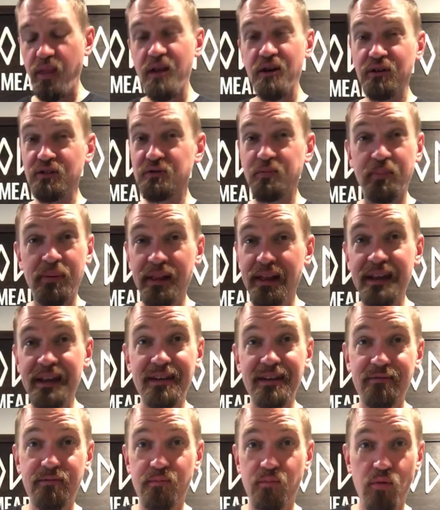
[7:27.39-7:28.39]
There's plenty
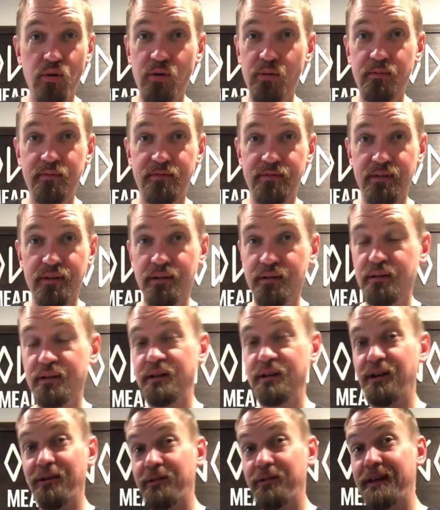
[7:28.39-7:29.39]
of room for,
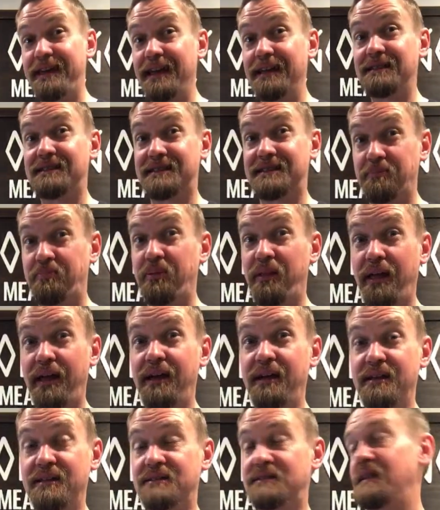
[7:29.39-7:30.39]
the kids to
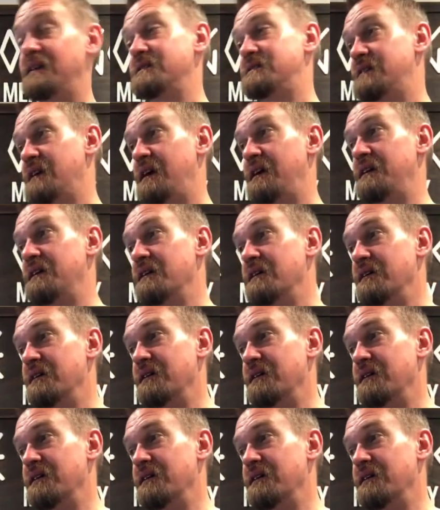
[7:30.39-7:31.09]
play, as they say.